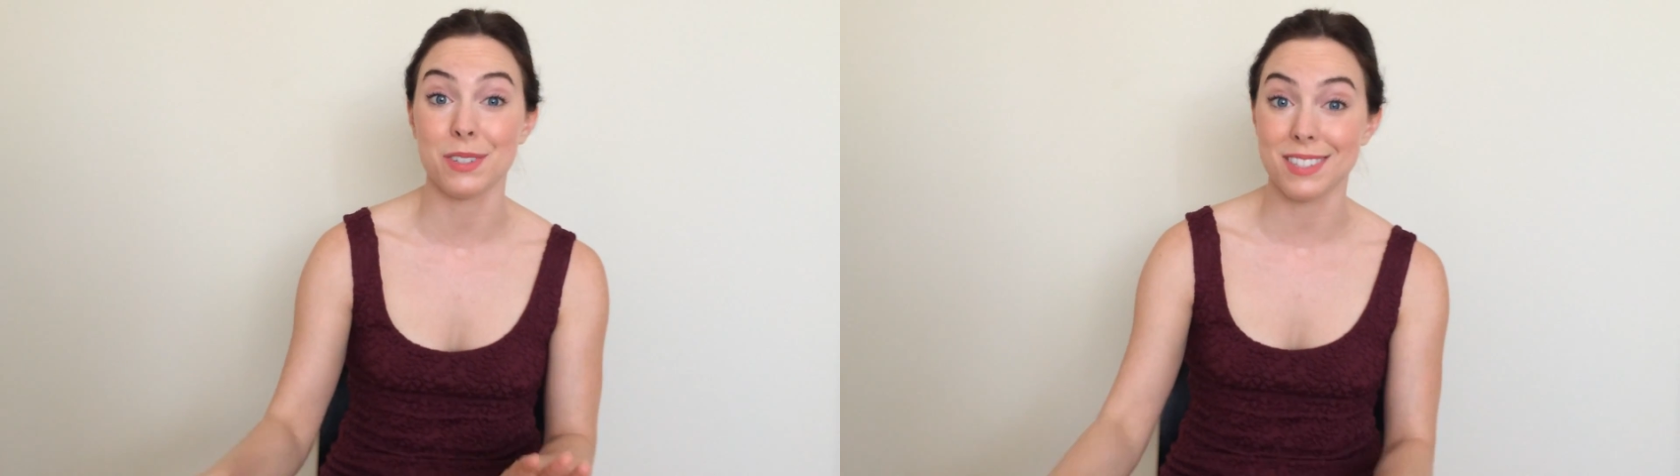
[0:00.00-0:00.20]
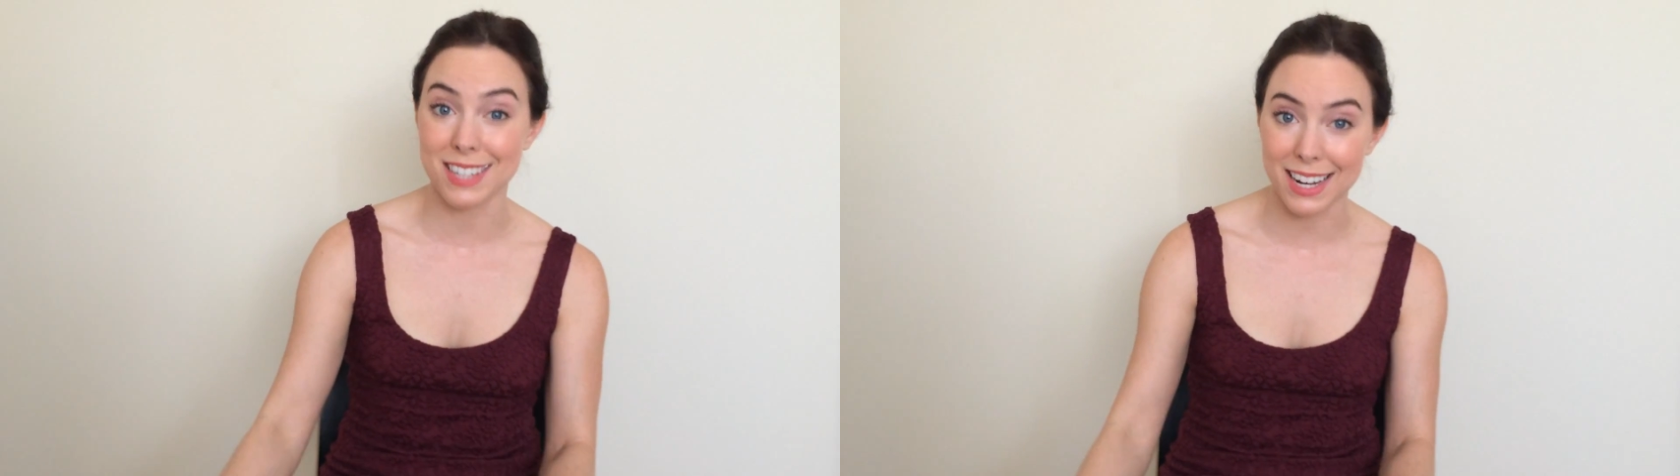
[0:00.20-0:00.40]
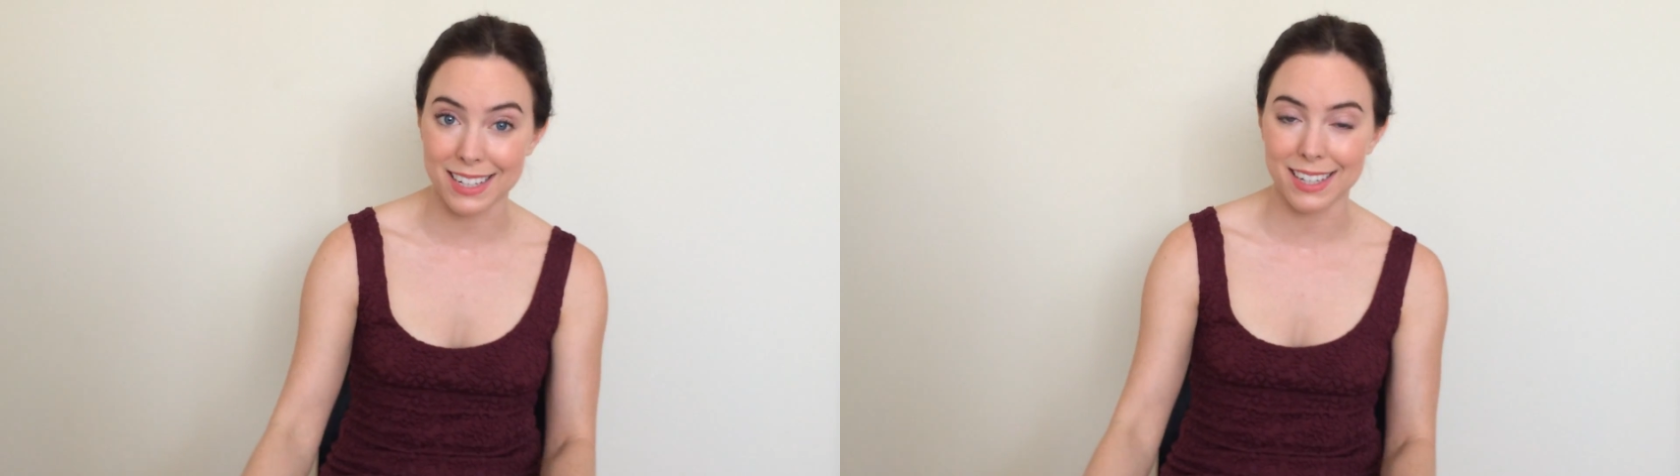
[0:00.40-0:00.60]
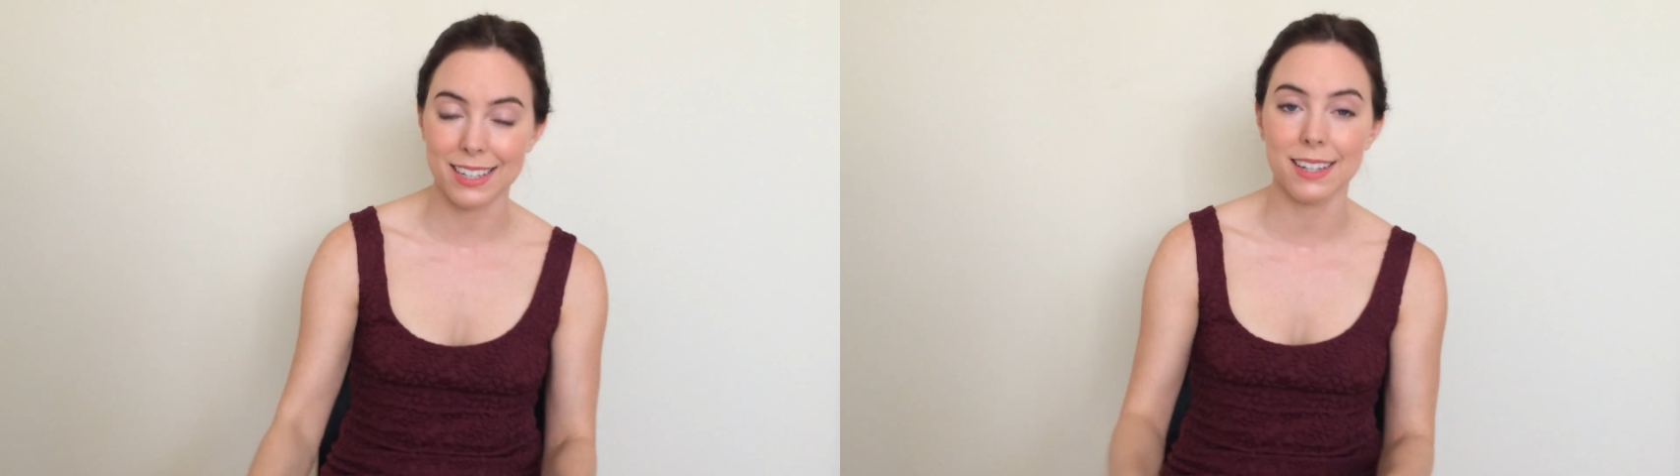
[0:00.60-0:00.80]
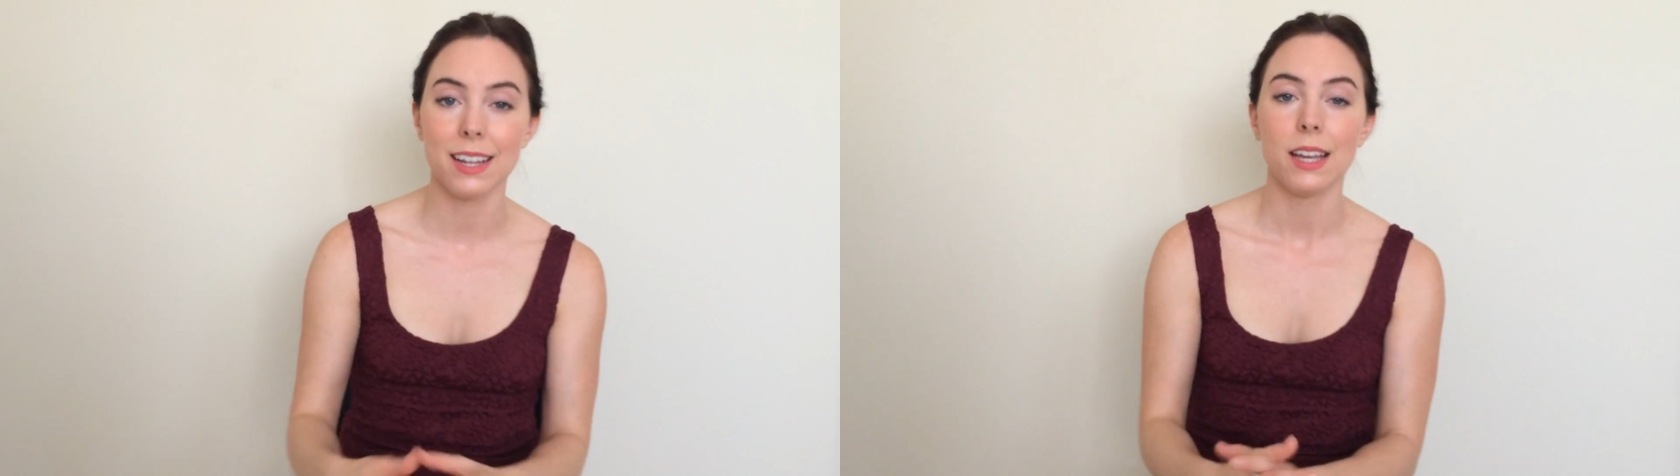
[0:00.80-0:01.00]
said it
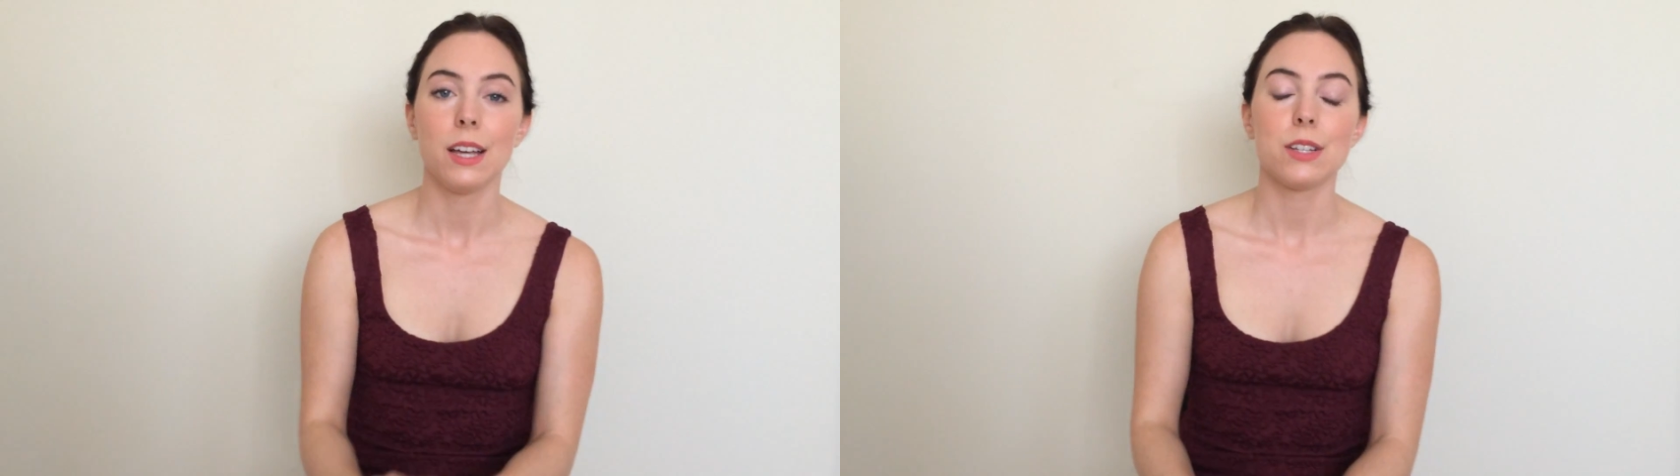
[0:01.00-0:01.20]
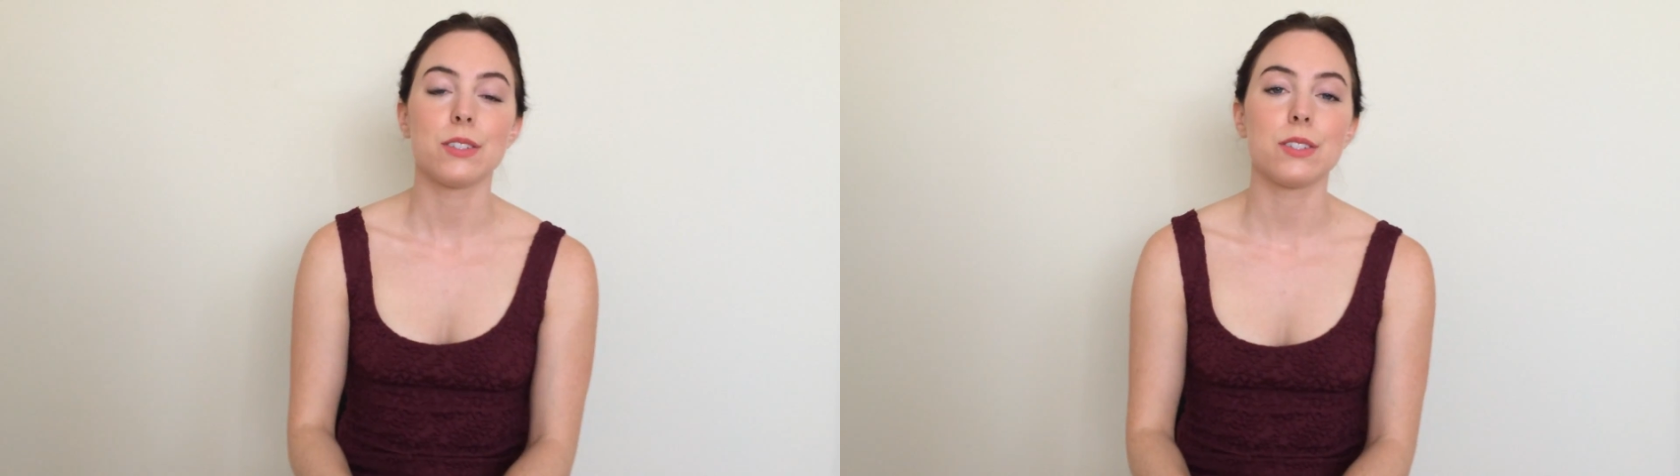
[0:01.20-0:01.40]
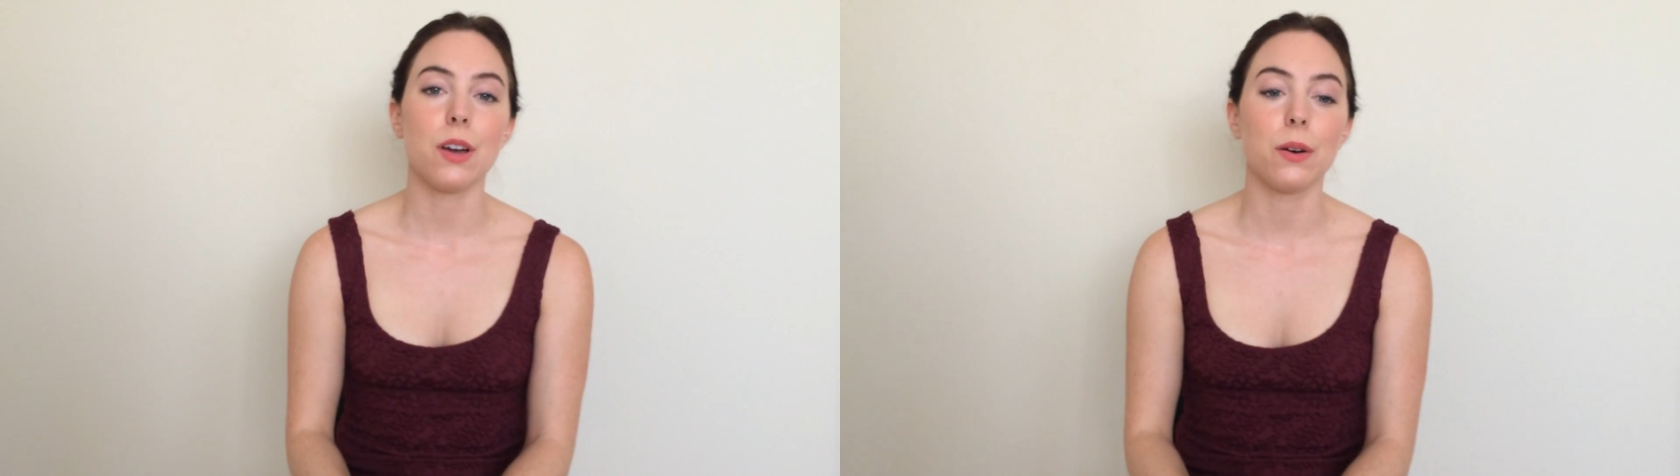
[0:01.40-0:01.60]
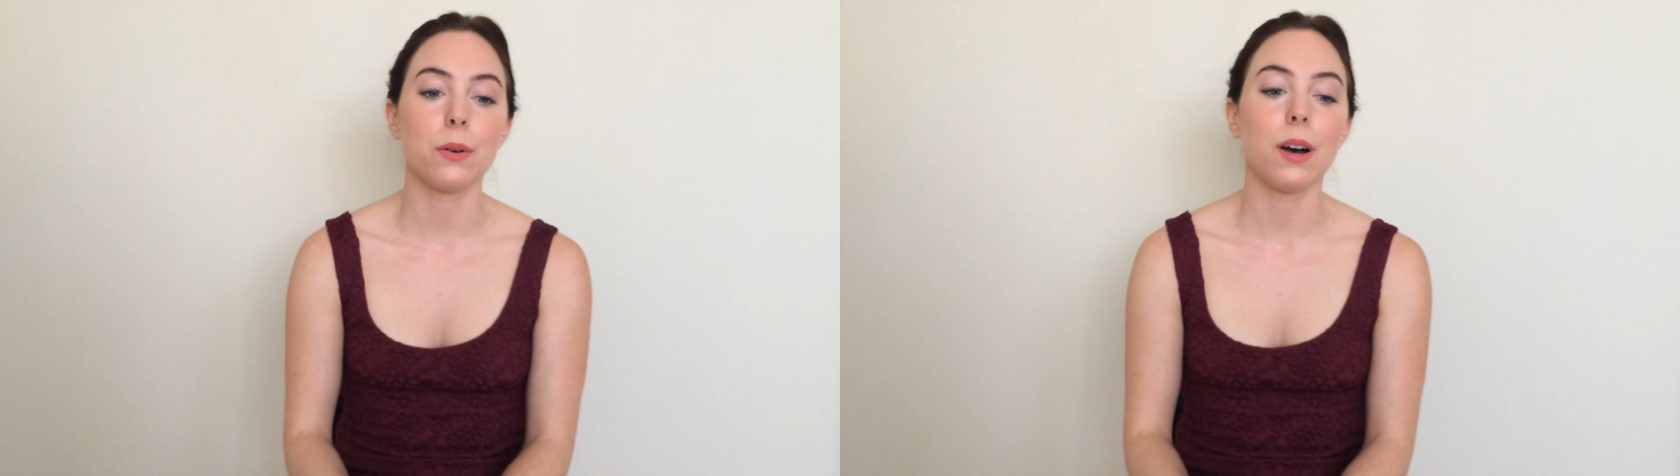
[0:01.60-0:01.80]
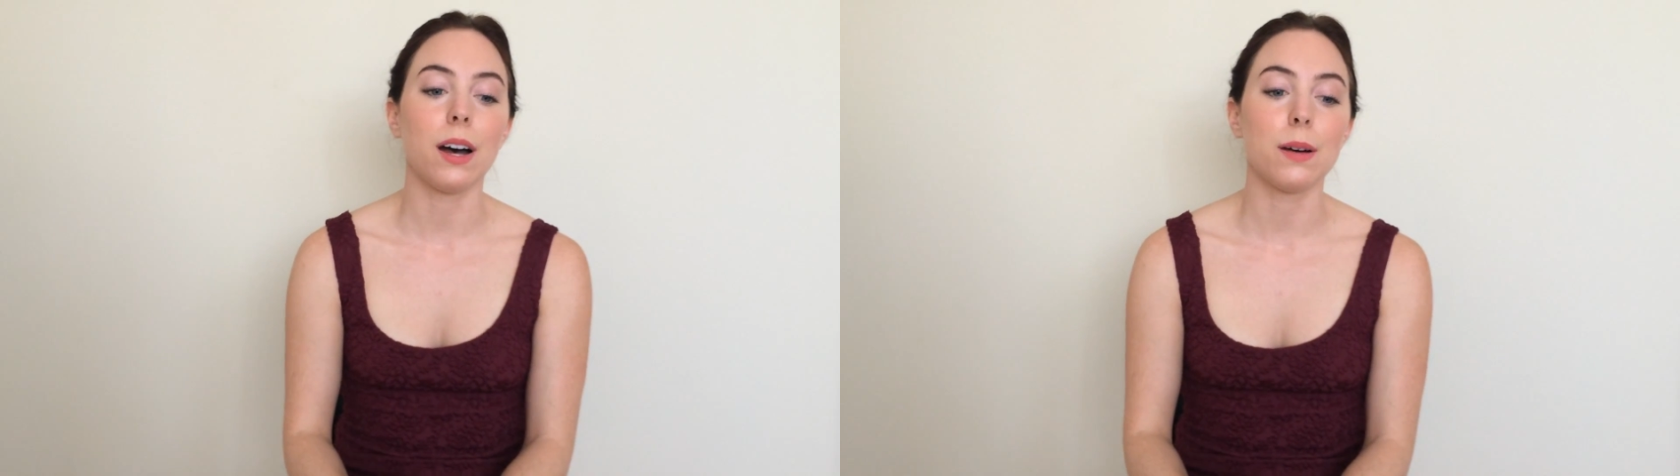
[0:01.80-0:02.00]
in?
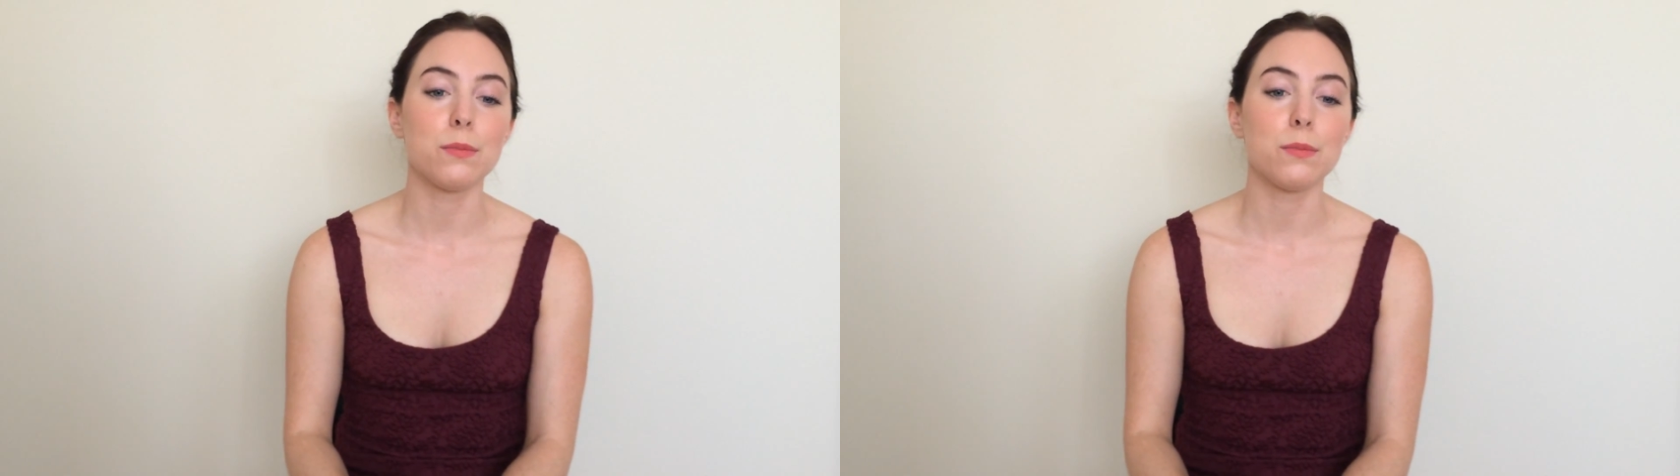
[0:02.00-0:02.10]
So